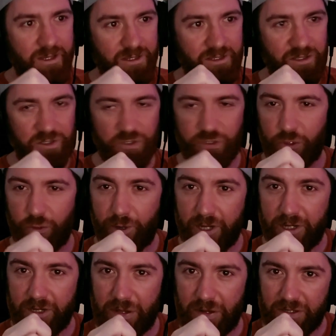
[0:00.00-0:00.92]

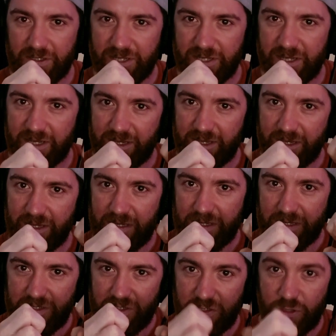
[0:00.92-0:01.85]
superconducting,
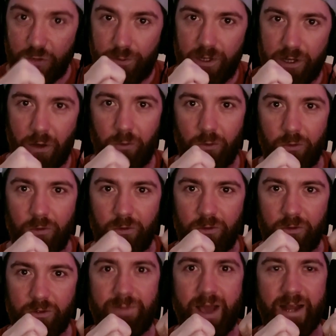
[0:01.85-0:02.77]
super
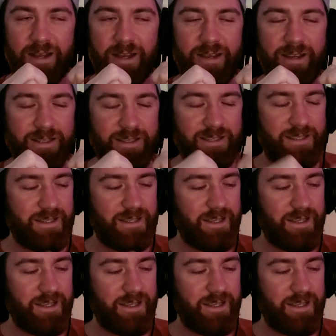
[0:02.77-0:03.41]
cold magnets,